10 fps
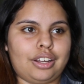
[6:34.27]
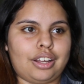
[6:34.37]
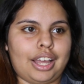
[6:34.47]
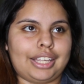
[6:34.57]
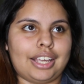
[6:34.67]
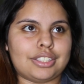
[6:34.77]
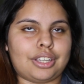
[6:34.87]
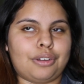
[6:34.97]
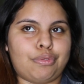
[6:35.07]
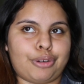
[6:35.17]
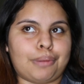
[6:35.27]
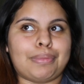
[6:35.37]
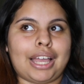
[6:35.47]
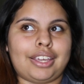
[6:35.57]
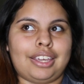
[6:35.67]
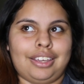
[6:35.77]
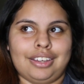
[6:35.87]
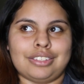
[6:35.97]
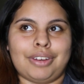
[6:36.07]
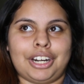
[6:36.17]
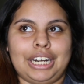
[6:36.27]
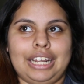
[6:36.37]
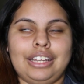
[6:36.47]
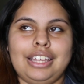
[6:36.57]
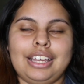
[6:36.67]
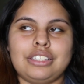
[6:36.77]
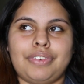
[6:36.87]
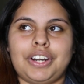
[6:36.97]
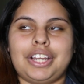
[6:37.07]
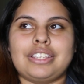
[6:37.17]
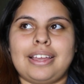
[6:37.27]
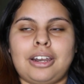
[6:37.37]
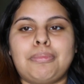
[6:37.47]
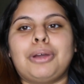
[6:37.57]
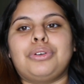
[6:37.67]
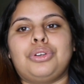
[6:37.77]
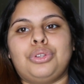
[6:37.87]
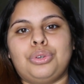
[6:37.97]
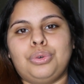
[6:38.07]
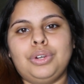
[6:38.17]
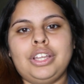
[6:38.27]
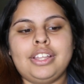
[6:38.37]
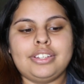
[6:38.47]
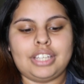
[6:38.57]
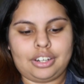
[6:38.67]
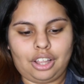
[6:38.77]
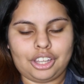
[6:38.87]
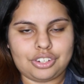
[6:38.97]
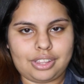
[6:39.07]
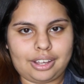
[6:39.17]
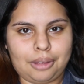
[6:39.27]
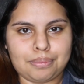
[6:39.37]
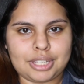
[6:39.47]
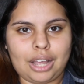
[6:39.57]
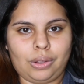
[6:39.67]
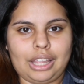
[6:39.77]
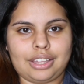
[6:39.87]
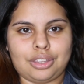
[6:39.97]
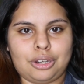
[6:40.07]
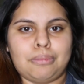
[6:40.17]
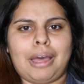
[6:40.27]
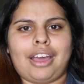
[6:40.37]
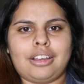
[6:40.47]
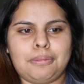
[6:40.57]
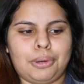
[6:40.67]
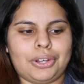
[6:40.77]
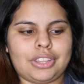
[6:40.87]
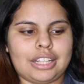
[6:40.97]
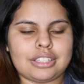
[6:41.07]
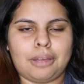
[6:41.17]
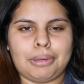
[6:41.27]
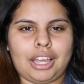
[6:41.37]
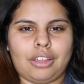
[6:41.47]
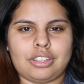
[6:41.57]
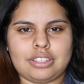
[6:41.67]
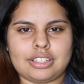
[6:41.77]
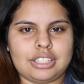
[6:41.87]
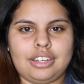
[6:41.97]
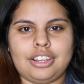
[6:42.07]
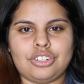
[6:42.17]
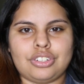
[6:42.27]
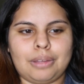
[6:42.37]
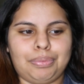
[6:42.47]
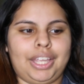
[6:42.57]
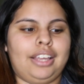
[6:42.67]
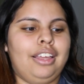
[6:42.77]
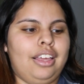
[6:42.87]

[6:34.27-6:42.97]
I guess, confirm that he gets very excited about new technology that comes out, like the new MacBook that's coming out, the 16-inch or something.